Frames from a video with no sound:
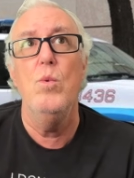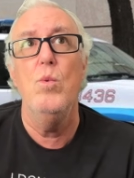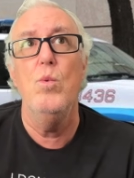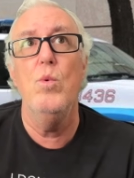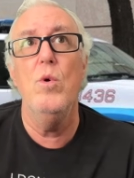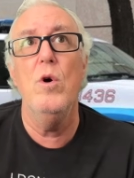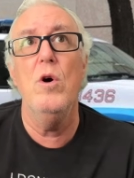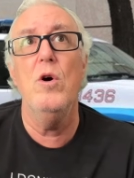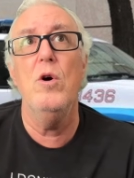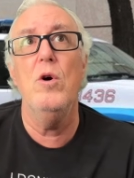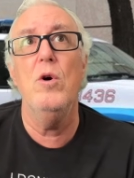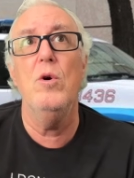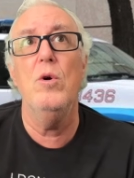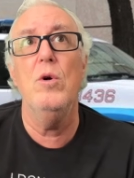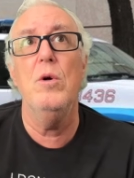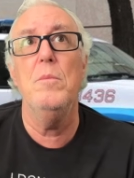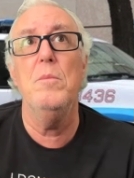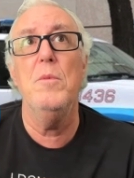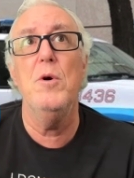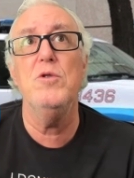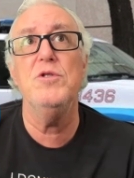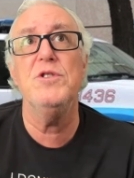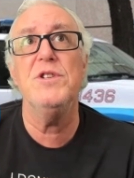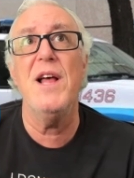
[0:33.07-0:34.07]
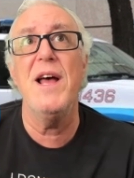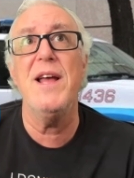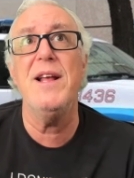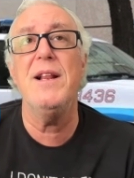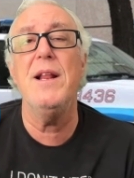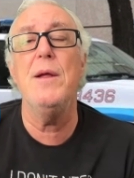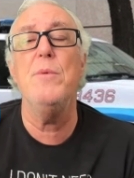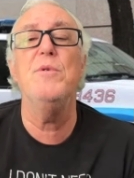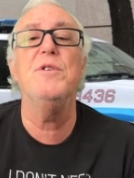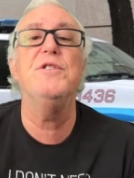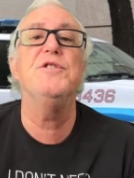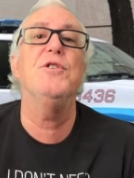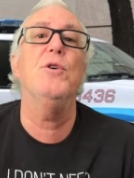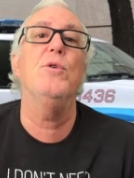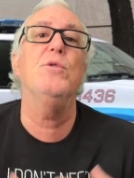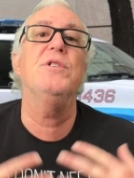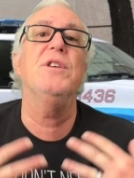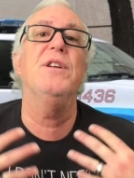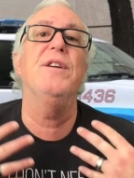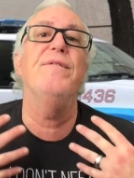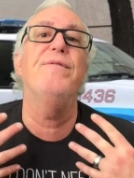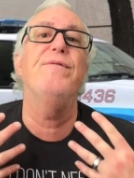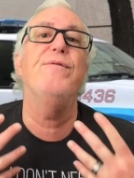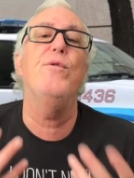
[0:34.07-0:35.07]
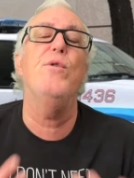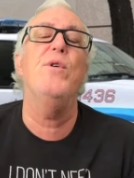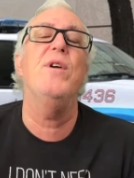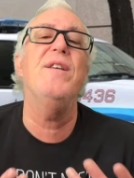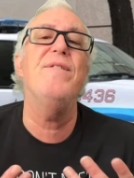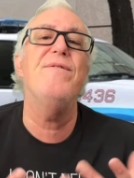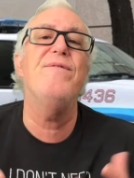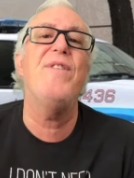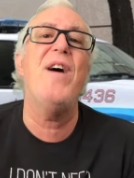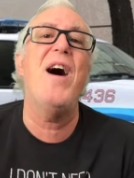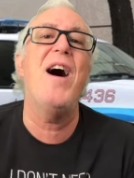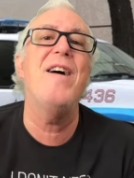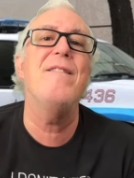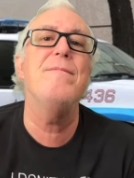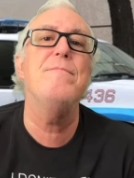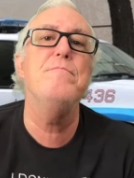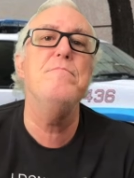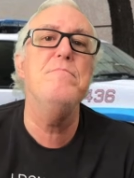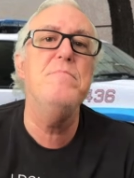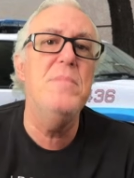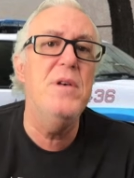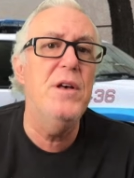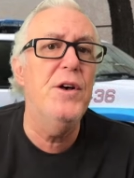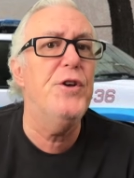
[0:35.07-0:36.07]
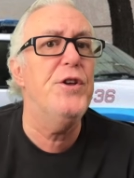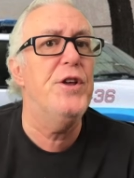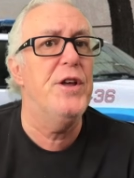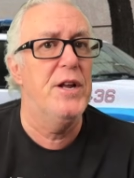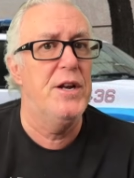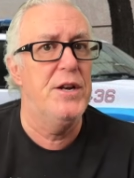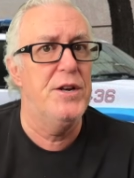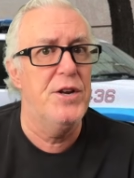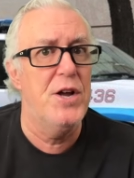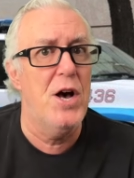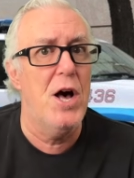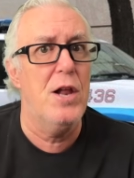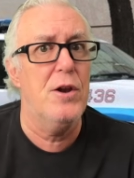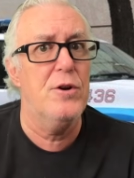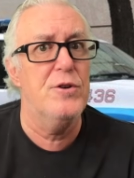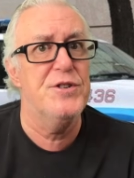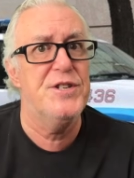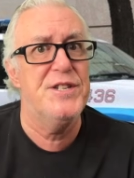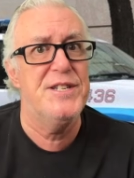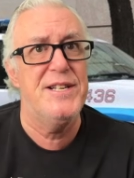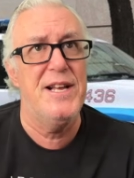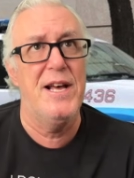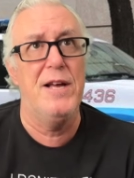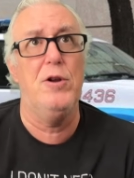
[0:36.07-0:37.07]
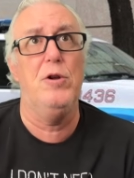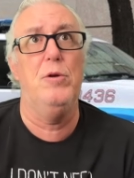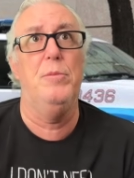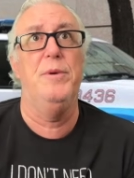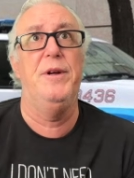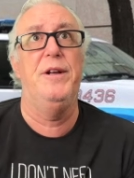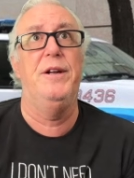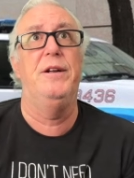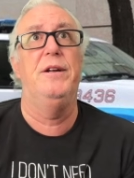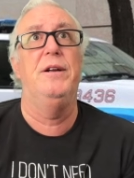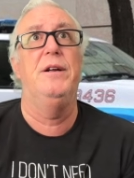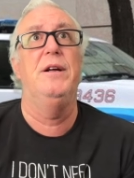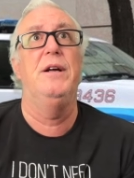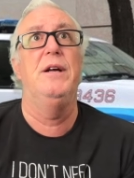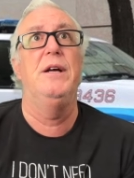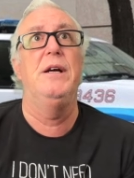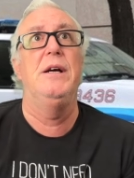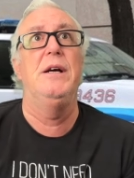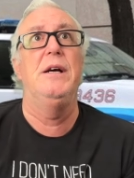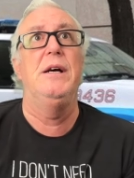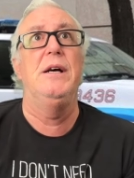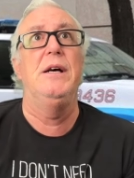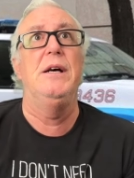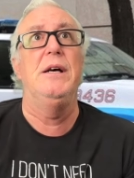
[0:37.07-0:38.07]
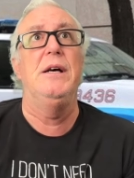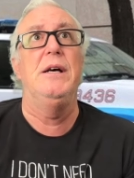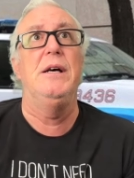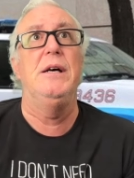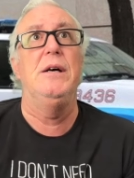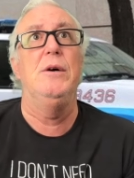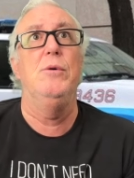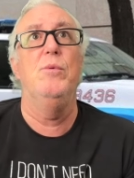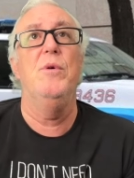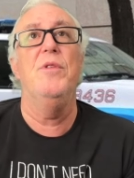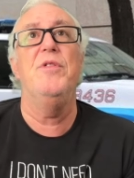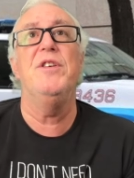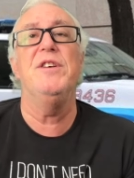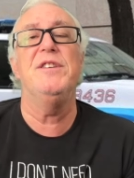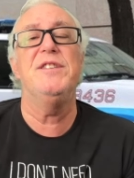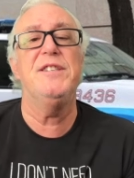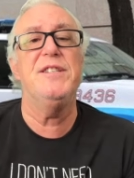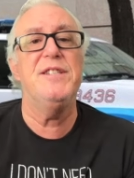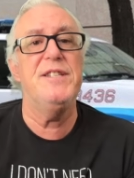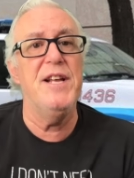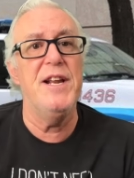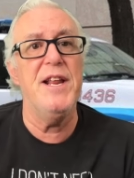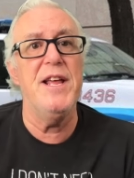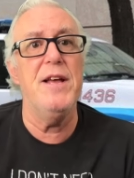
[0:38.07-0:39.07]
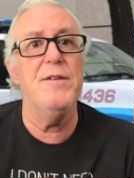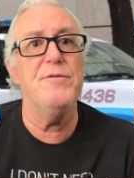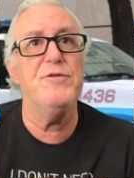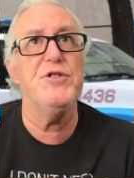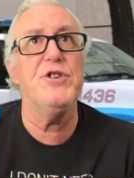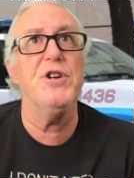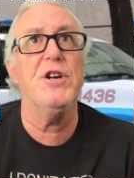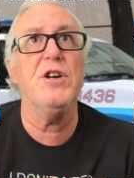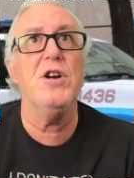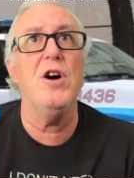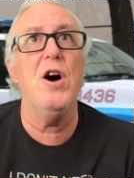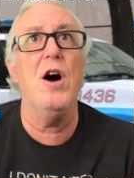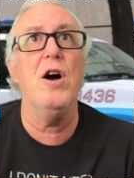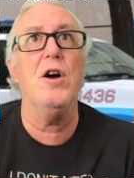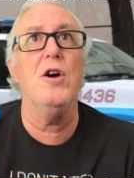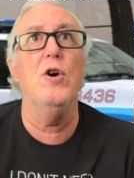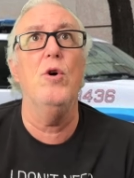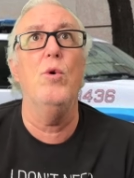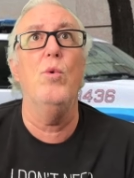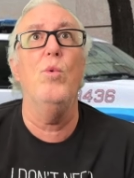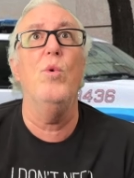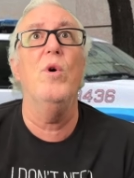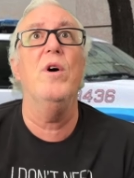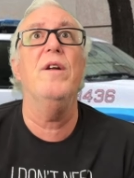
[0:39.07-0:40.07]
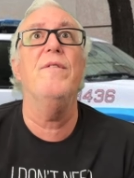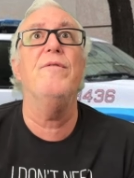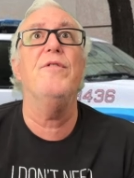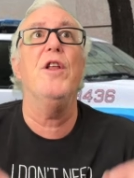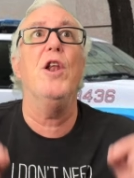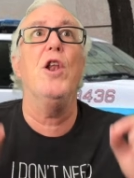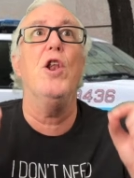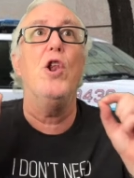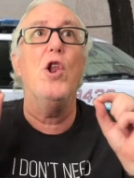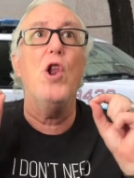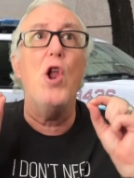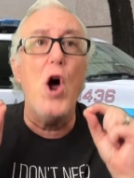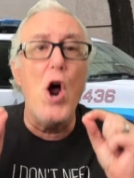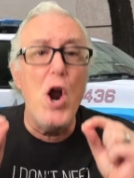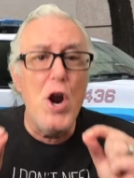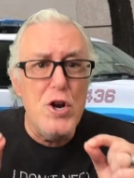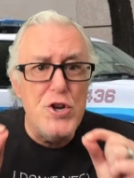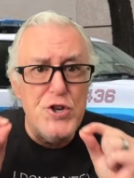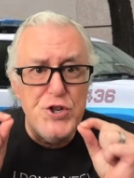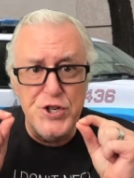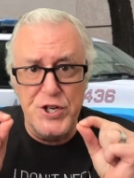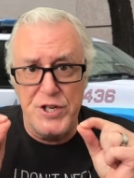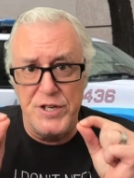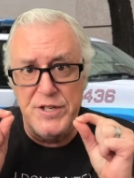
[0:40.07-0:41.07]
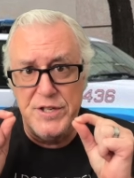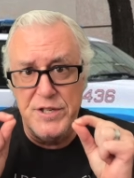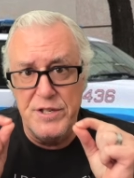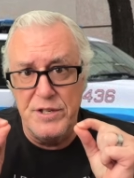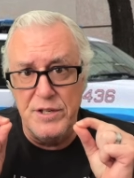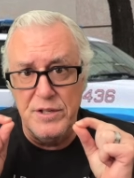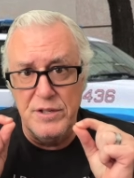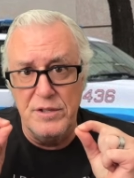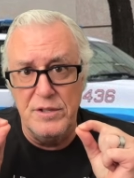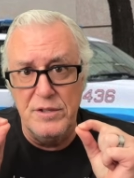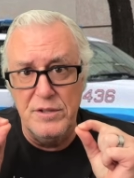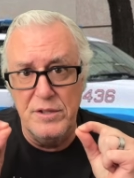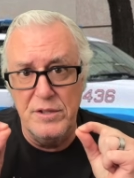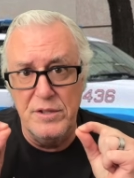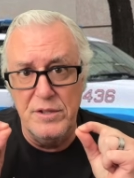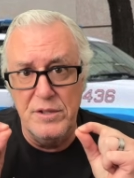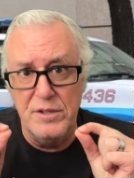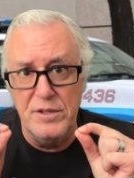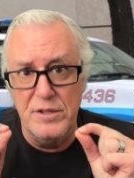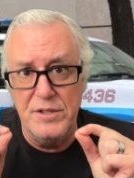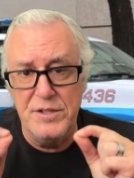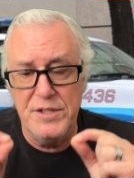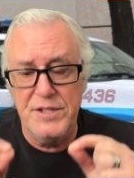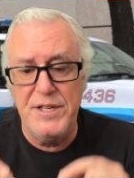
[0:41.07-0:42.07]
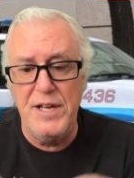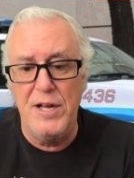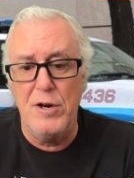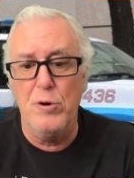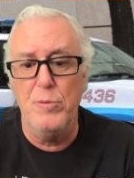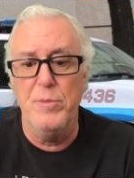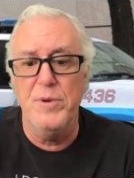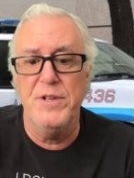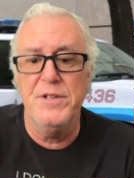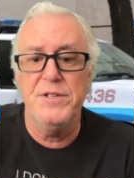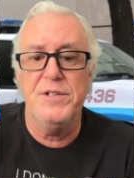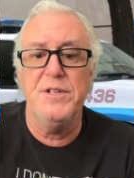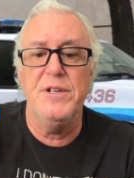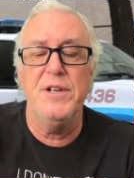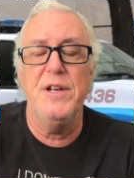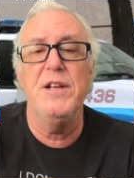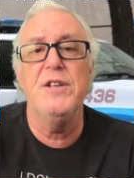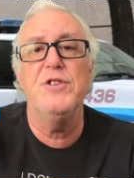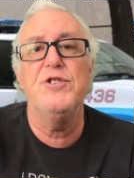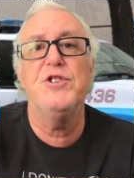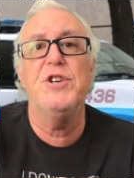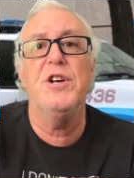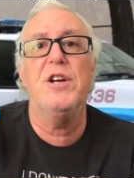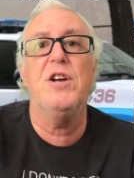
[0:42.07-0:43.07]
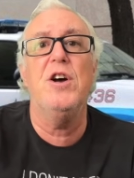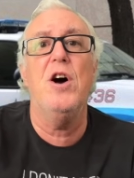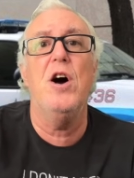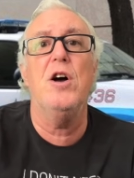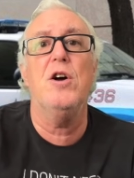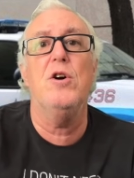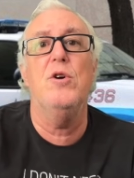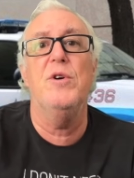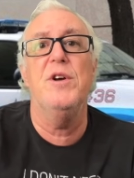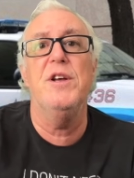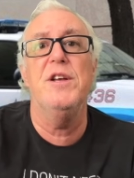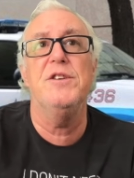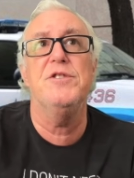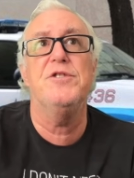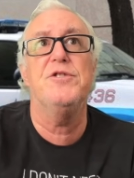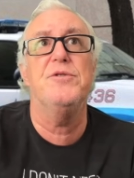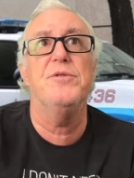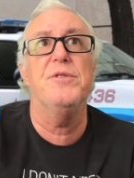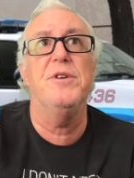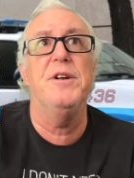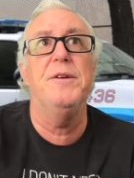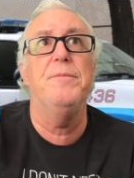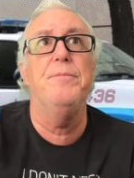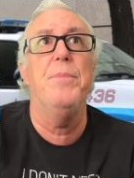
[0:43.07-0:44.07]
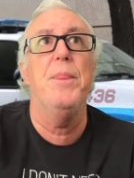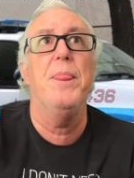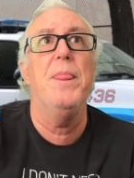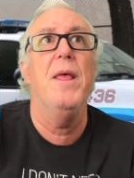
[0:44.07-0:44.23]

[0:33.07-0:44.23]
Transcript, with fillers: will most likely result in a forty-five million dollars settlement with the city of Chicago, one of the largest settlements in Chicago history.